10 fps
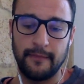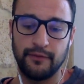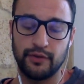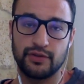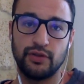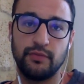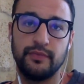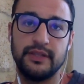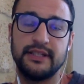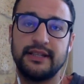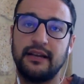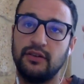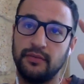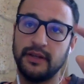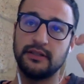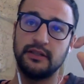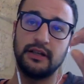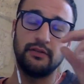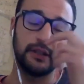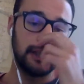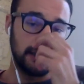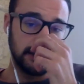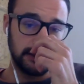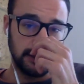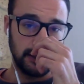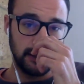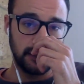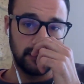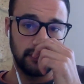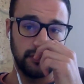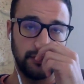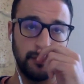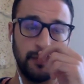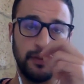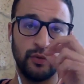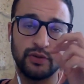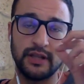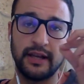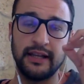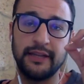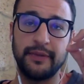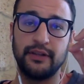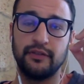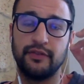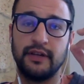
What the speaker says: For some digital nomads, in our case, it was like a little bit of